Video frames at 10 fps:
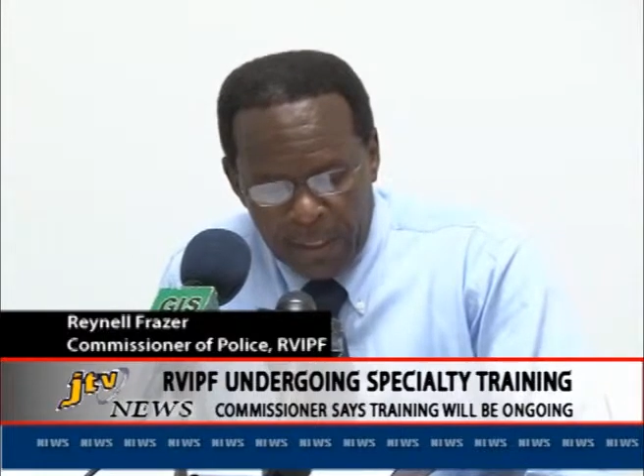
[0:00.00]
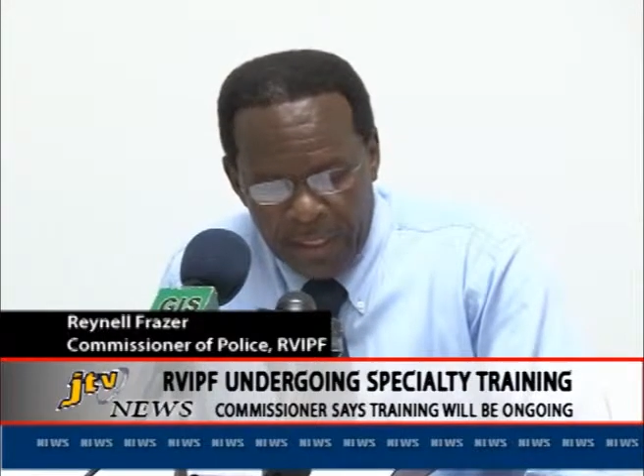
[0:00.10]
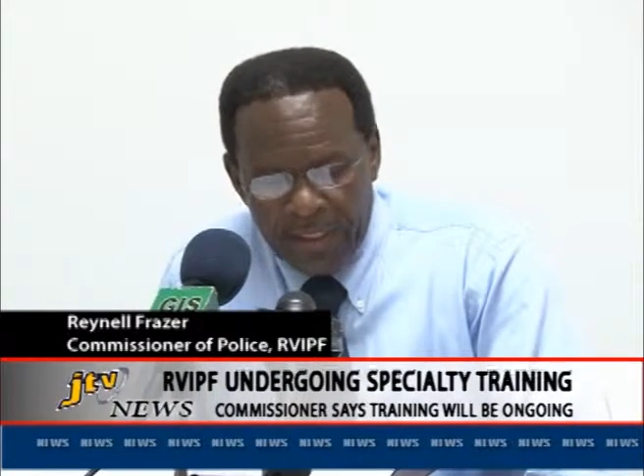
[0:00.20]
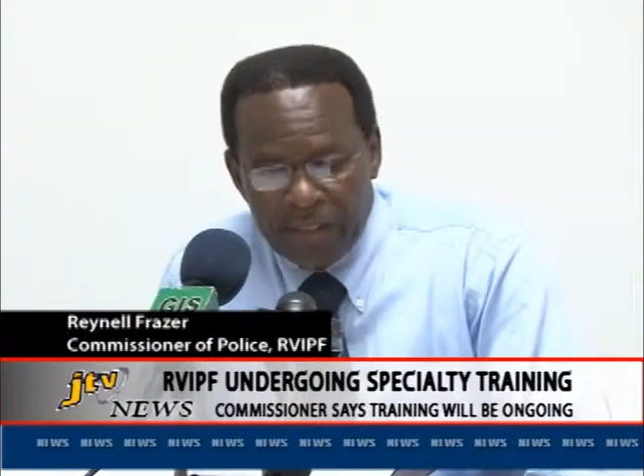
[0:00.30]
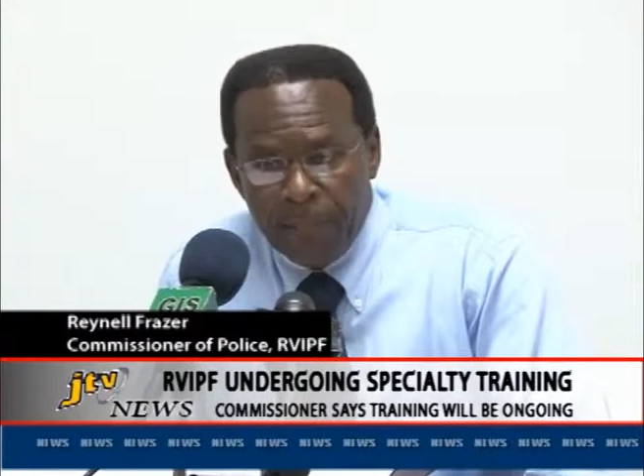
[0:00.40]

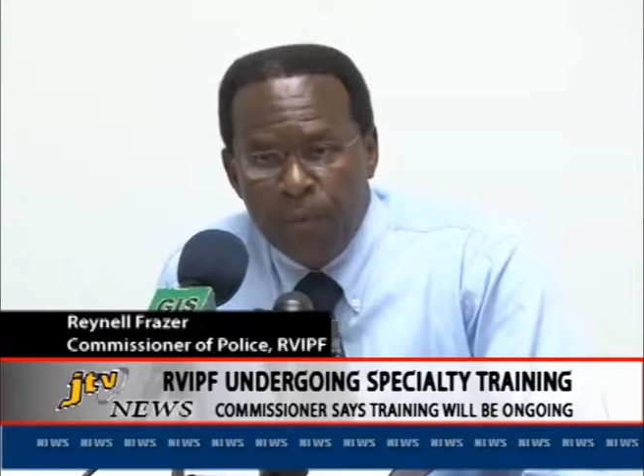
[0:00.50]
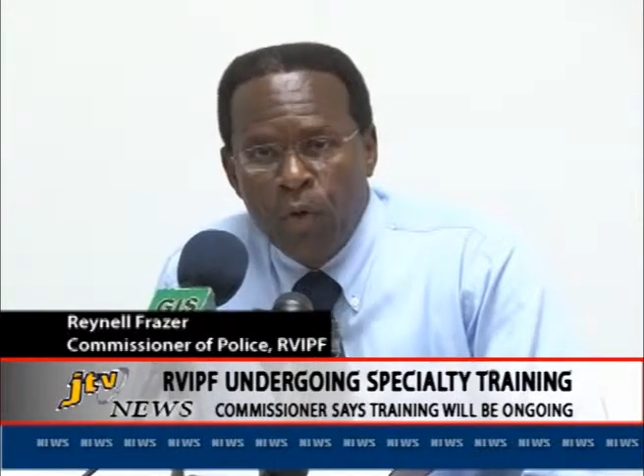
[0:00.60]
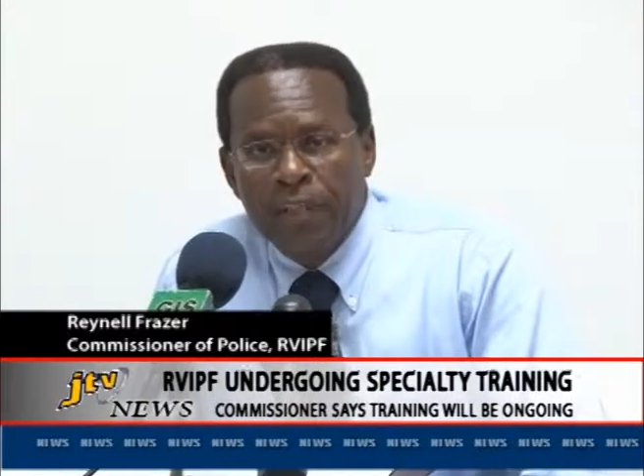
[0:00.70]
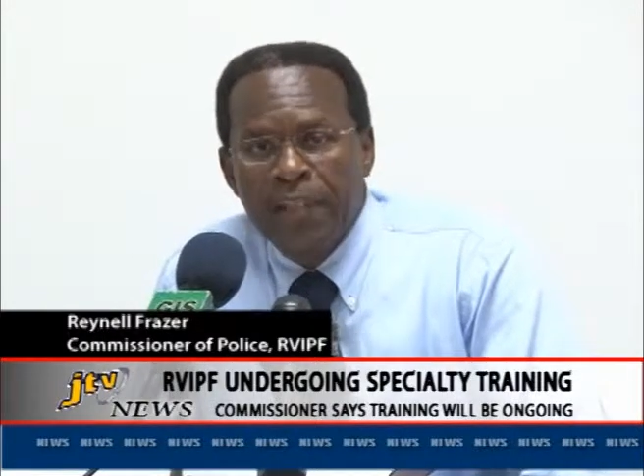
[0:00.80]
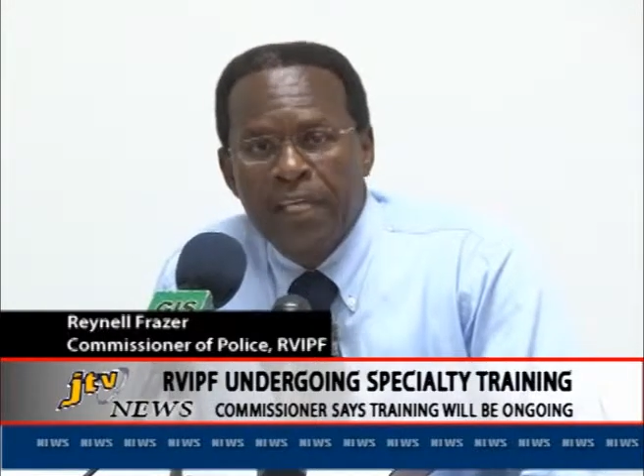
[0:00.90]
It is
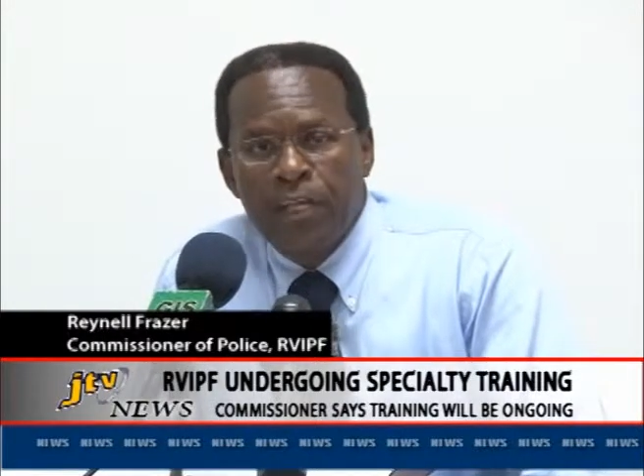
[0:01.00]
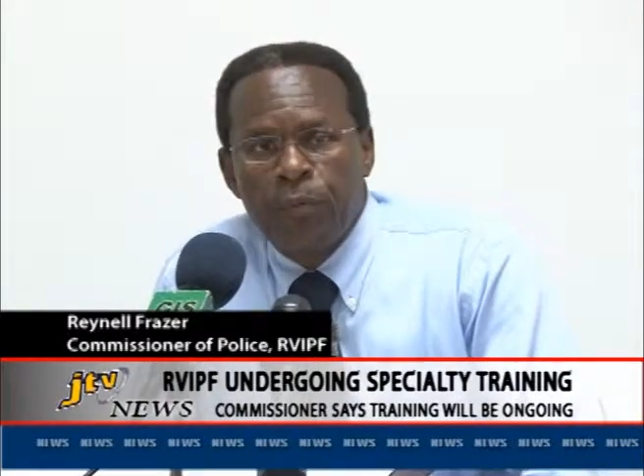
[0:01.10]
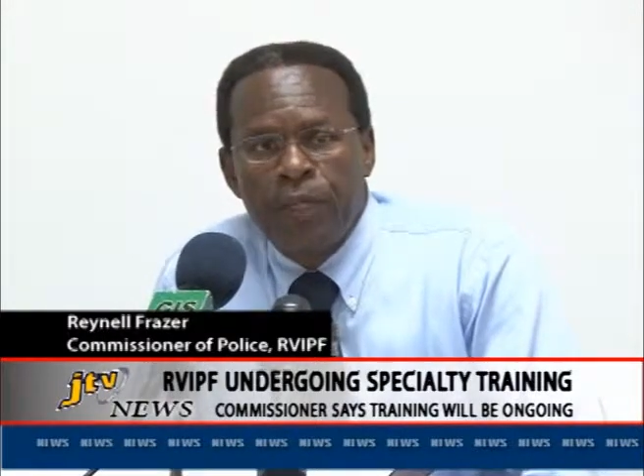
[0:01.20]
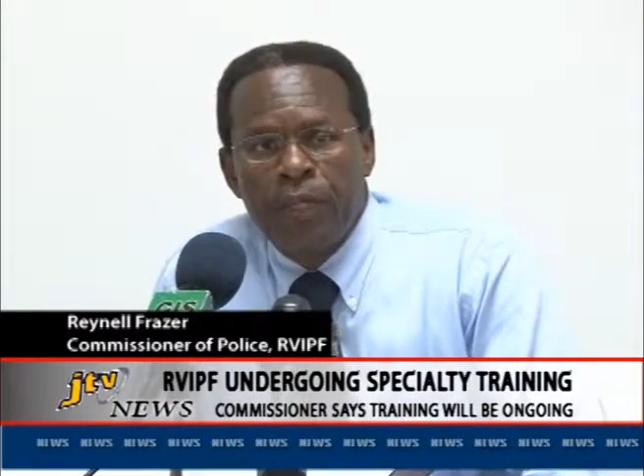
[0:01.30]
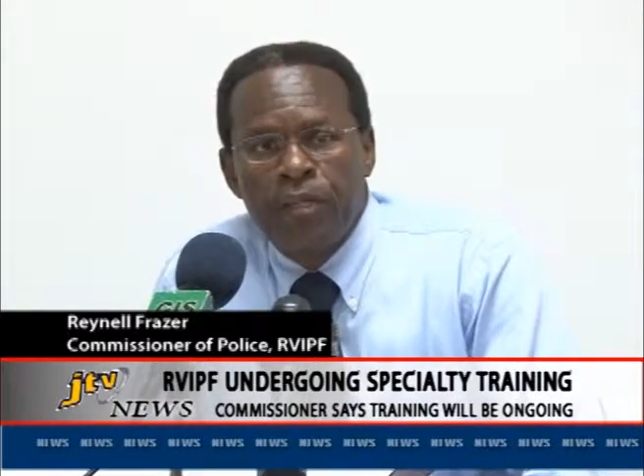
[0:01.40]
important that
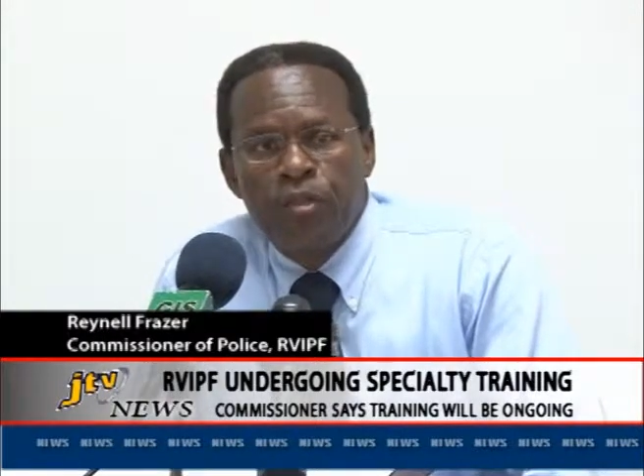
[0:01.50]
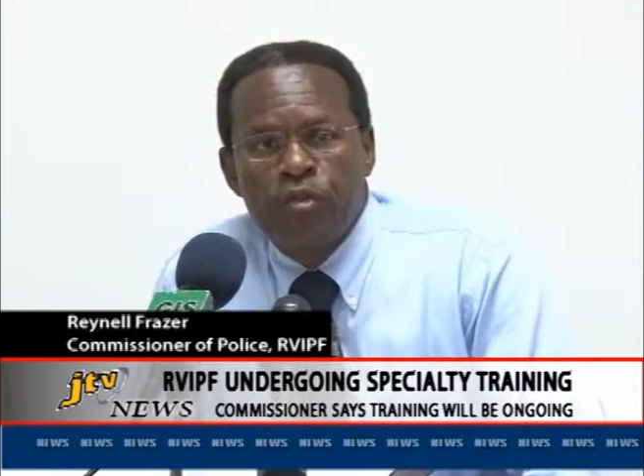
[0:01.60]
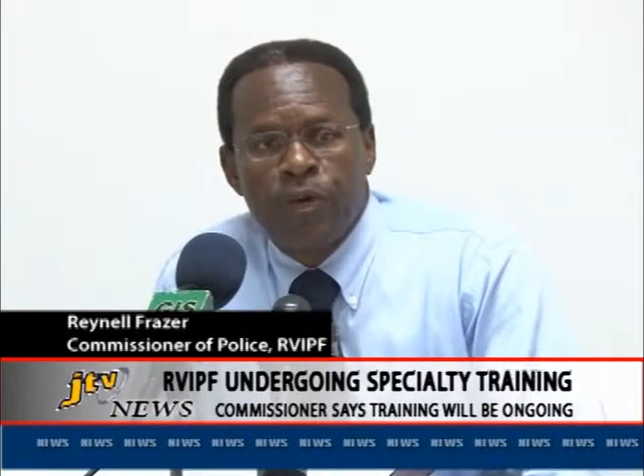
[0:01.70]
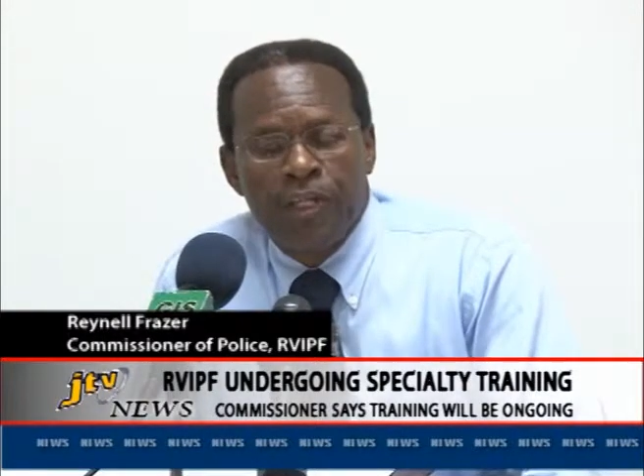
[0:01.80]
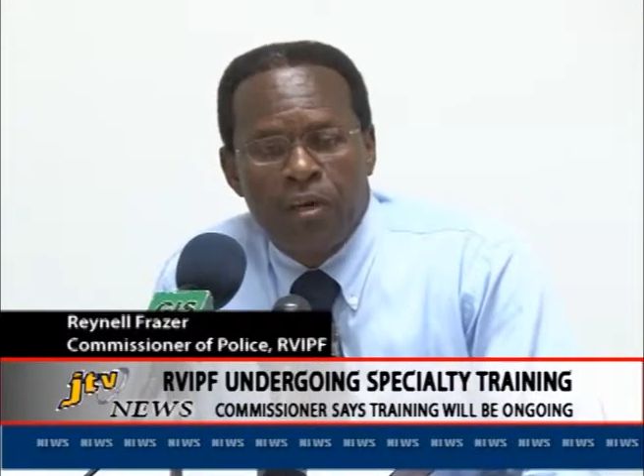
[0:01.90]
we
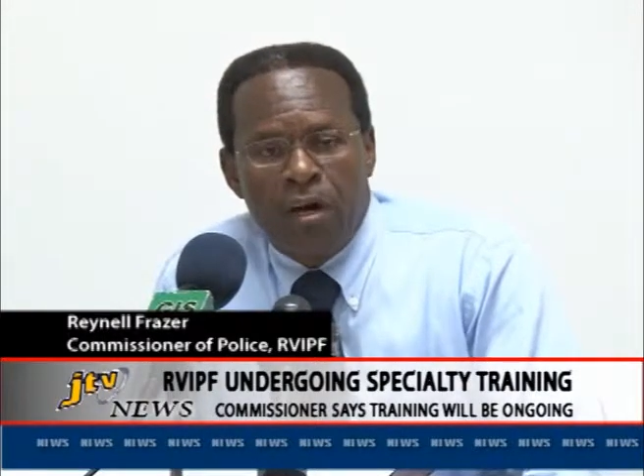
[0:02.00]
train our